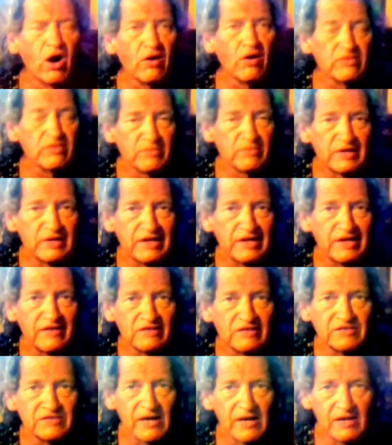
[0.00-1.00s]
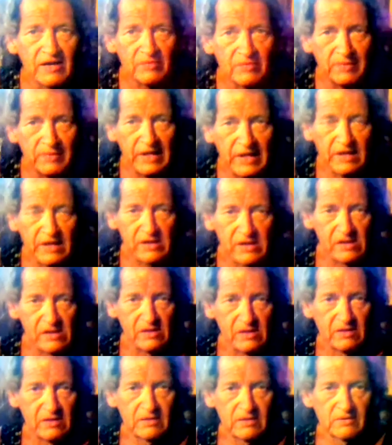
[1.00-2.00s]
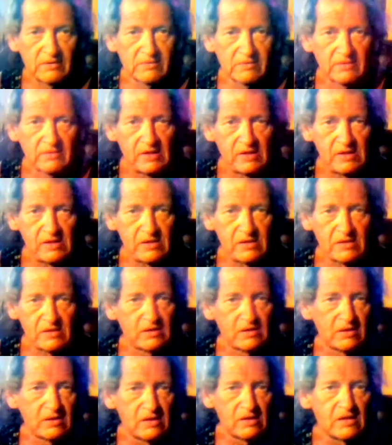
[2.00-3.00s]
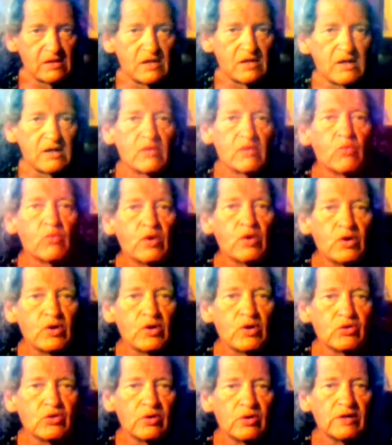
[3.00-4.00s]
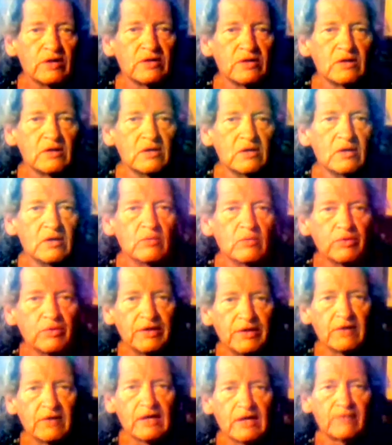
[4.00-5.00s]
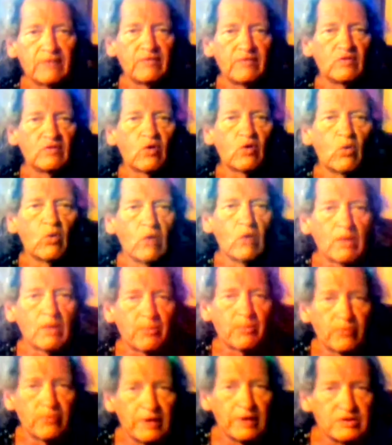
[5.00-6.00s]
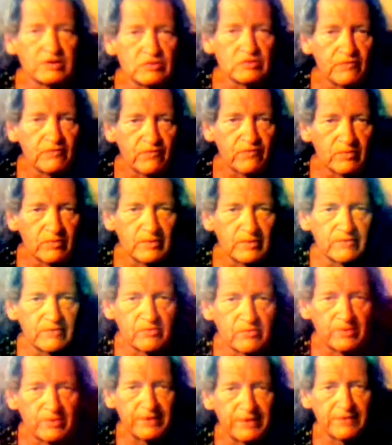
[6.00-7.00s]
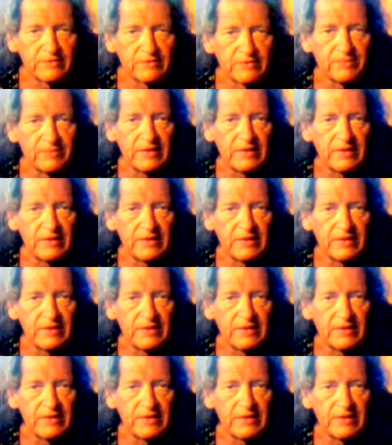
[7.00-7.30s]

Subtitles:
the money in the Zion Bank, okay, it wouldn't do it without having the cooperation from everybody on the